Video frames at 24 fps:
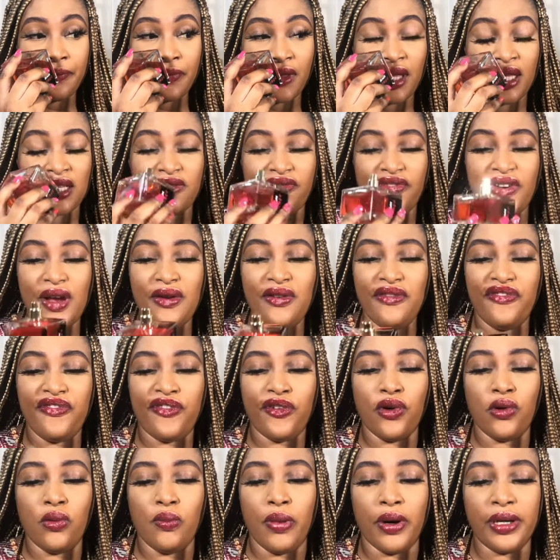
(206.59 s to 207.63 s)
It's very
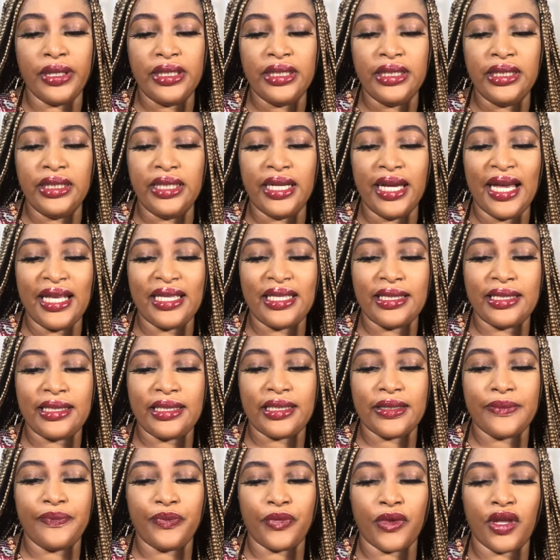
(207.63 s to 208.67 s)
full-bodied.
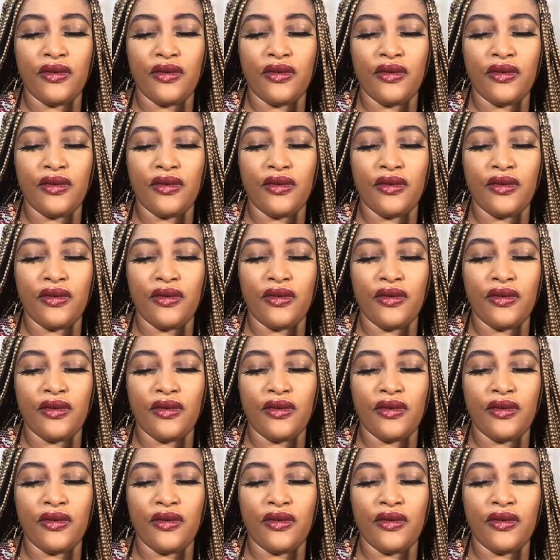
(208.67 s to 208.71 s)
It's,